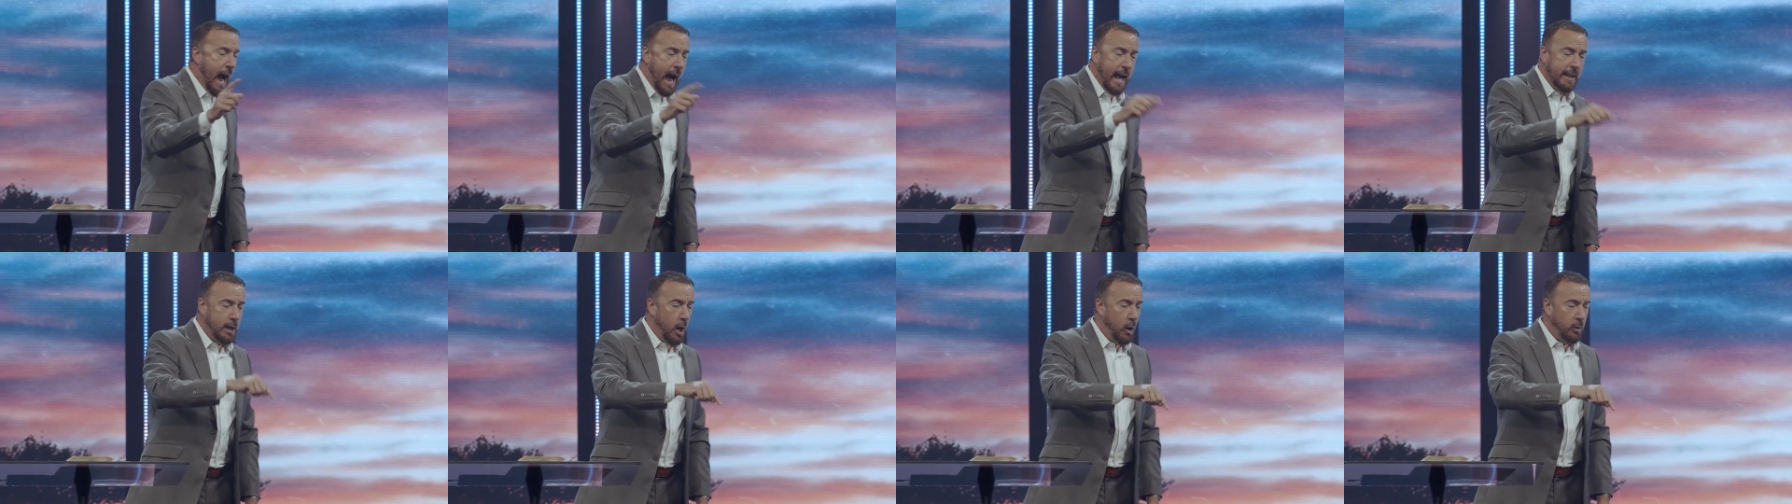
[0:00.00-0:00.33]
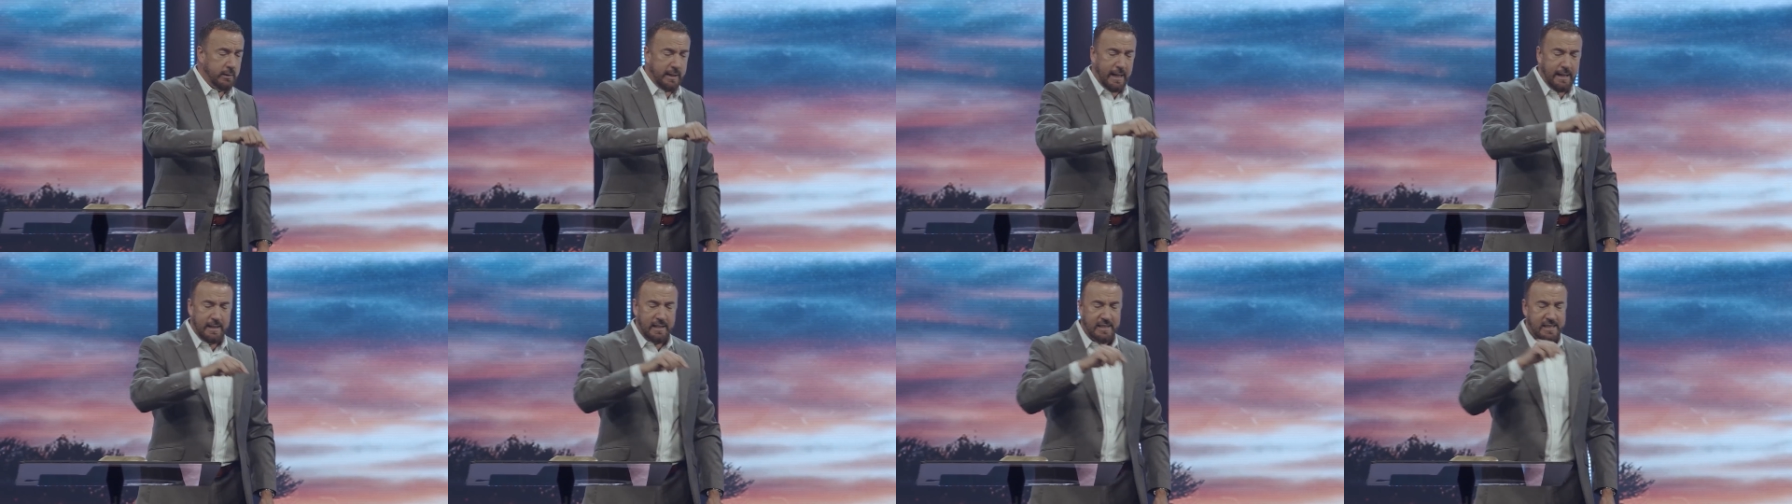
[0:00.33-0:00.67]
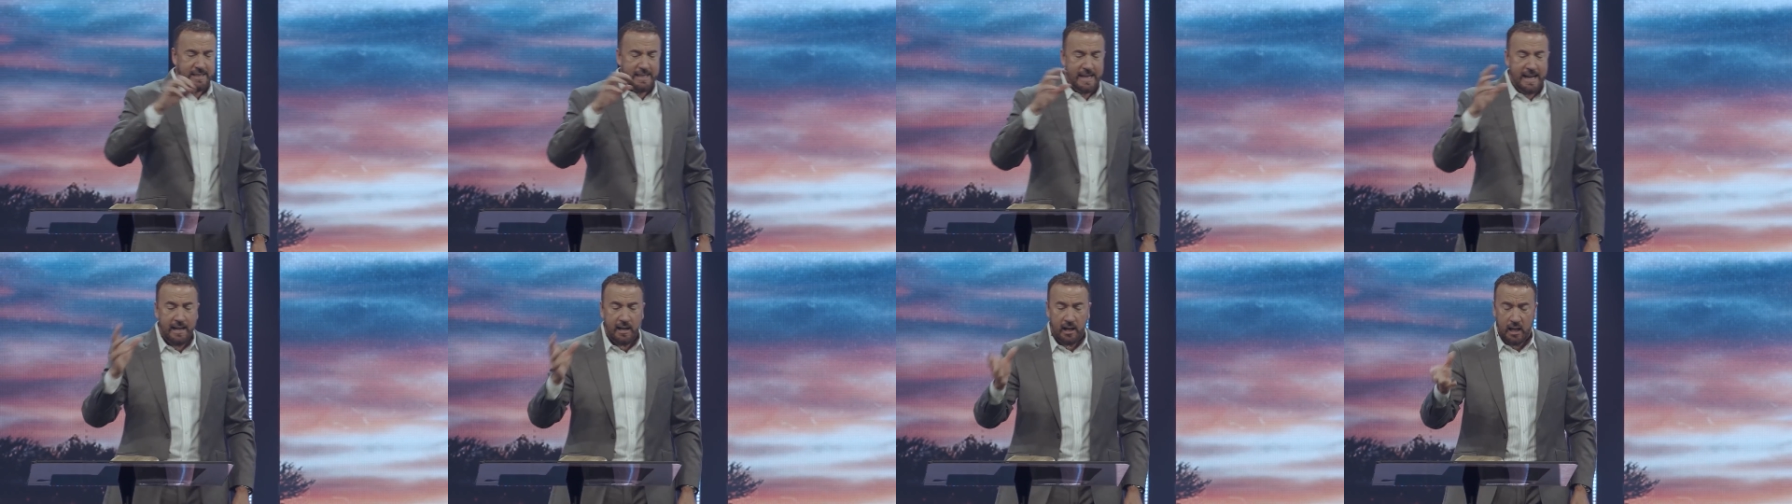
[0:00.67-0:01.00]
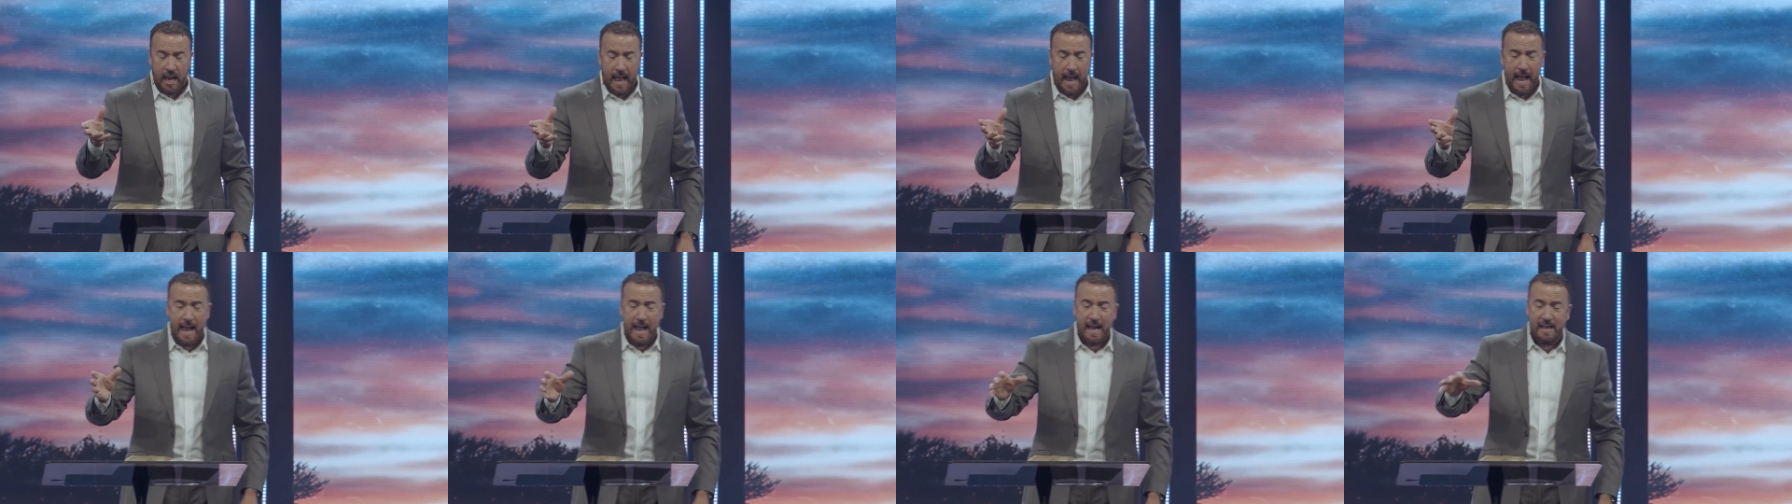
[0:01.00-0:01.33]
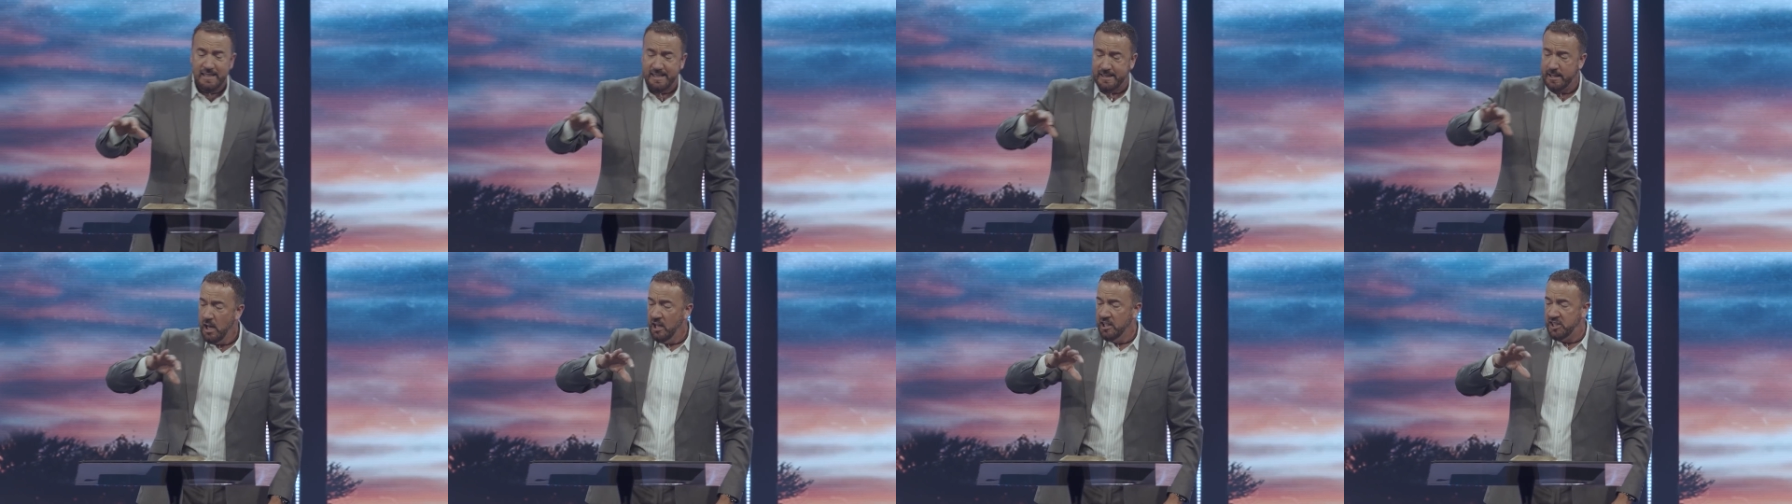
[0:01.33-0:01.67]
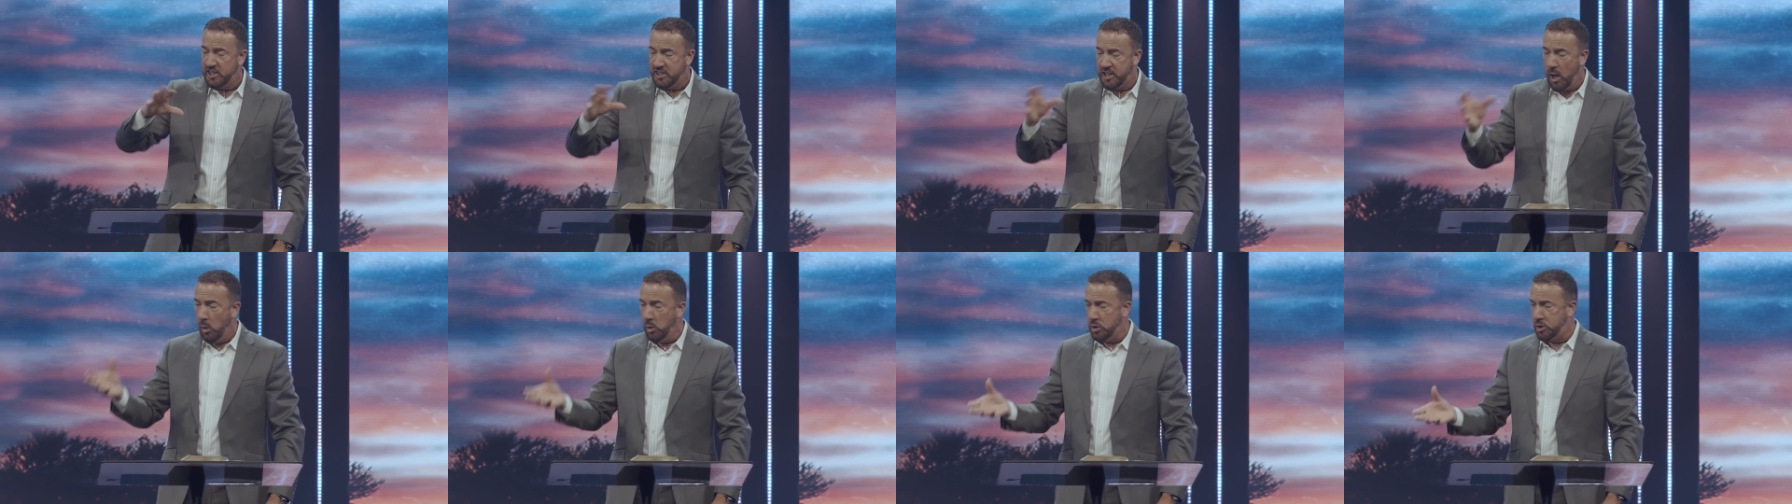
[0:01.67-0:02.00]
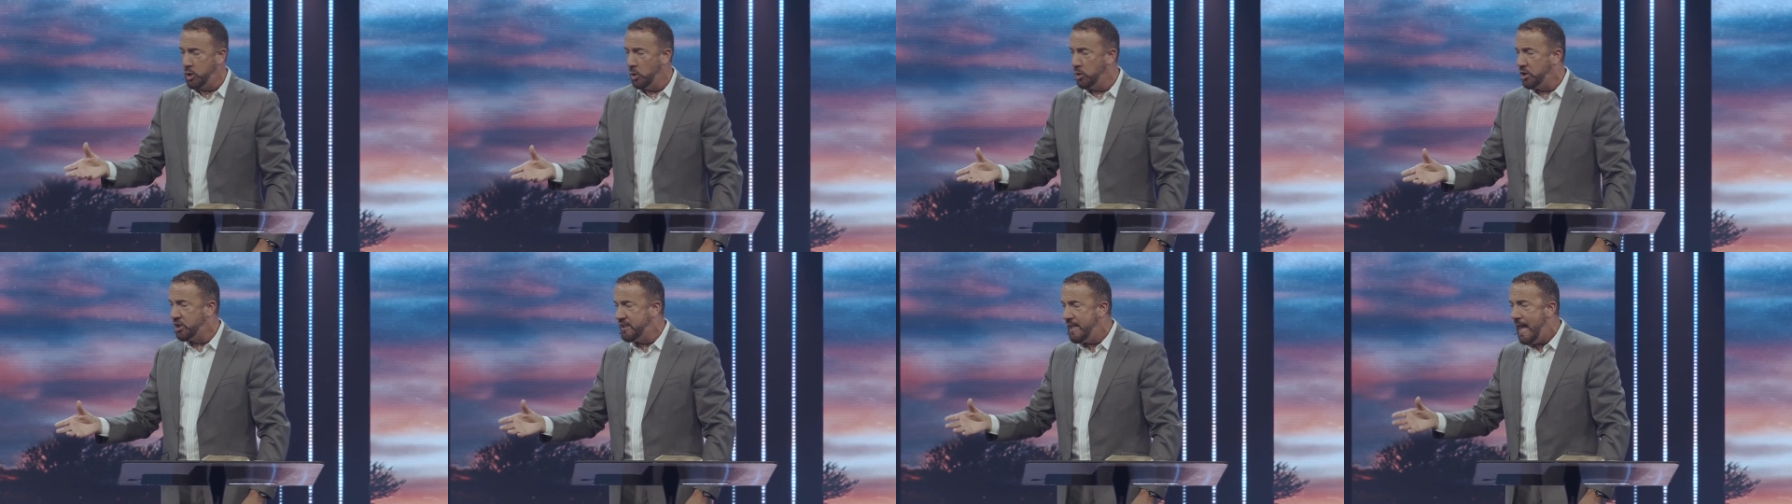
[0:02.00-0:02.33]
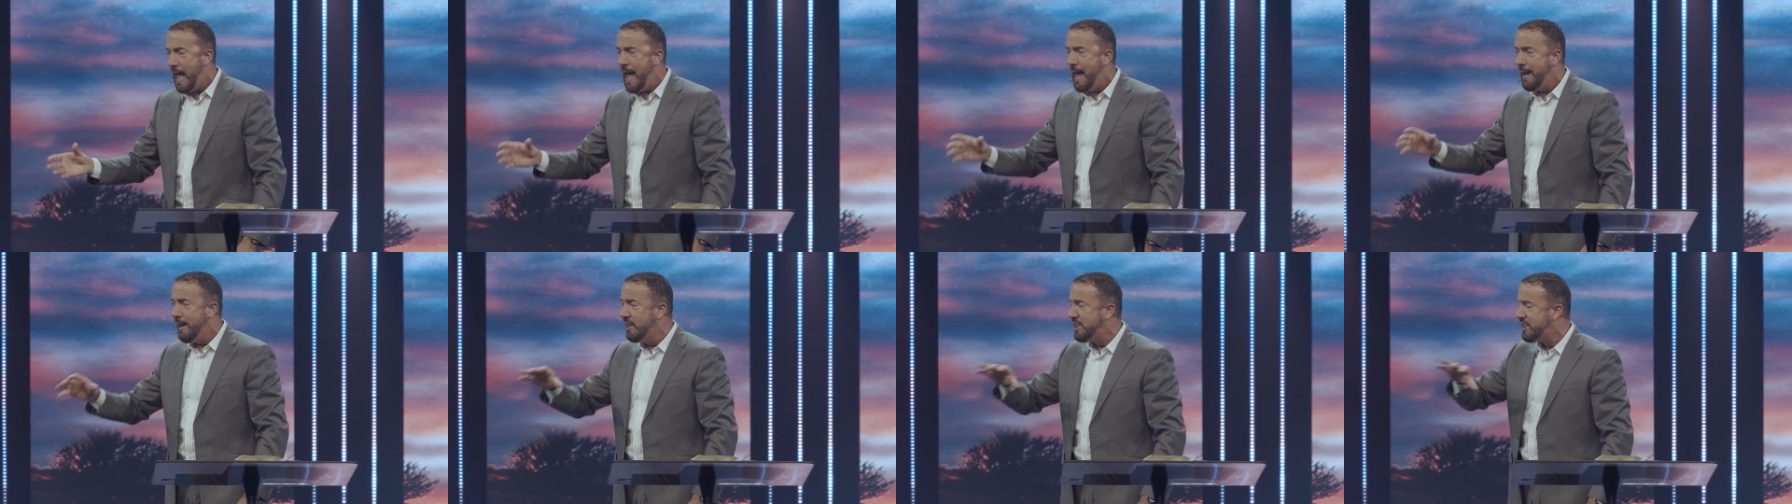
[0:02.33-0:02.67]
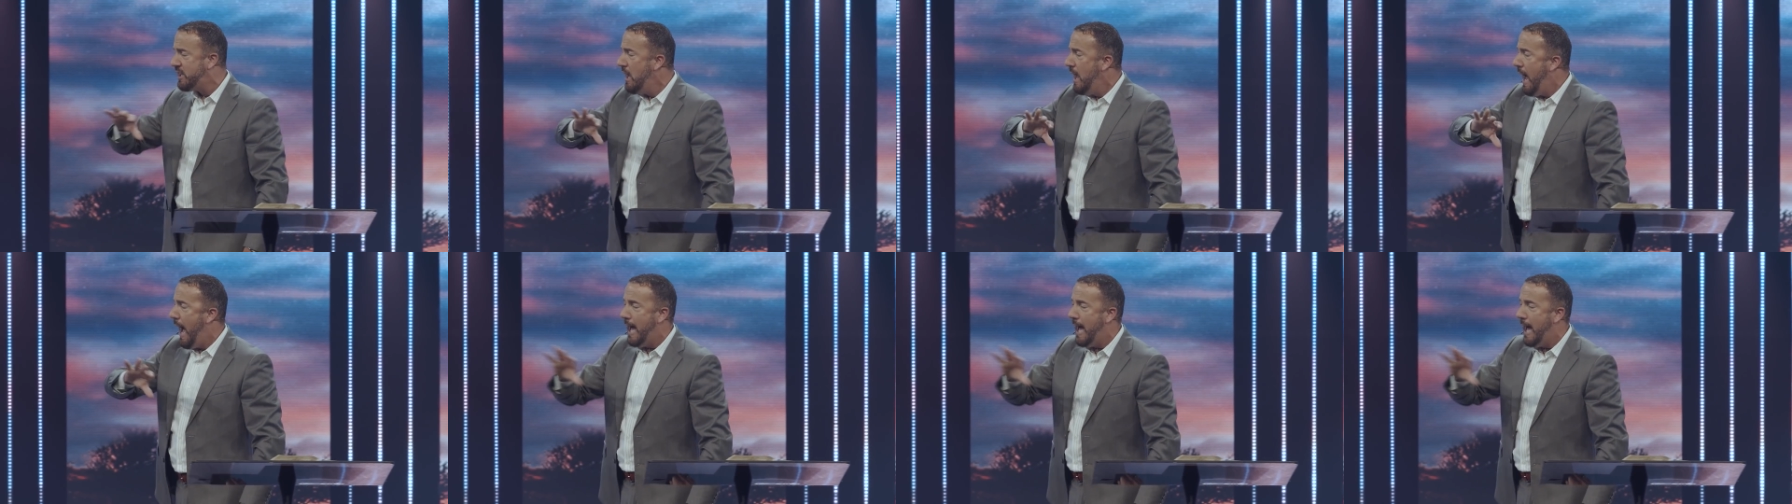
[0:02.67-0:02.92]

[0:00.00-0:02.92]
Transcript: I don't need to see class, social status.